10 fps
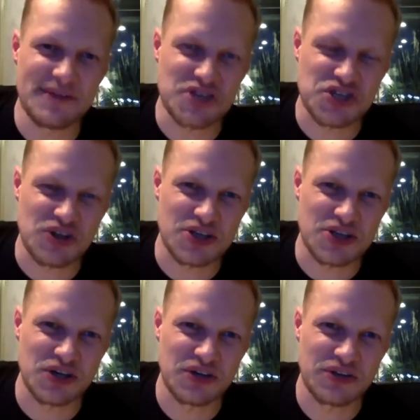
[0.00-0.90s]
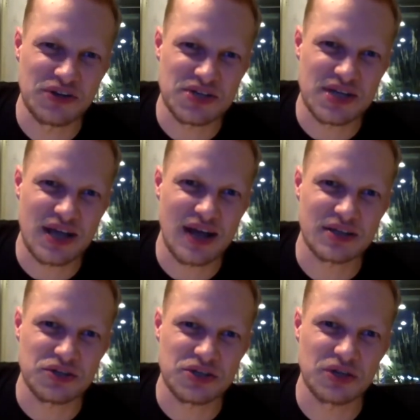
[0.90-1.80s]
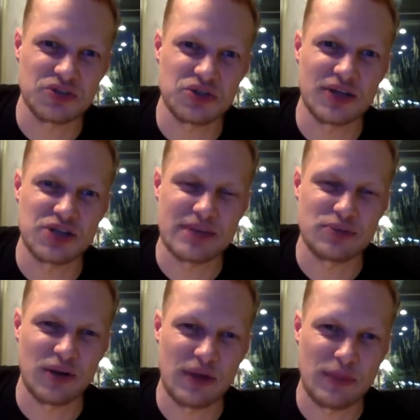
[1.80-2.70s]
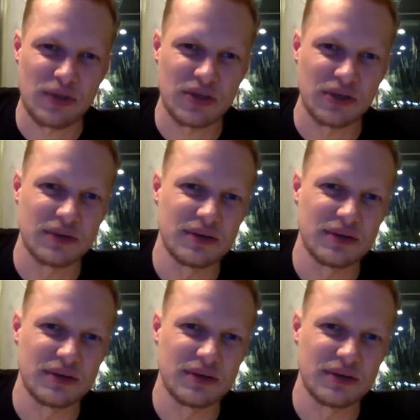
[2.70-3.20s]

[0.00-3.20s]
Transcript: of a star, Toronto Thursday cocktail show. Uh, James, what grape are you?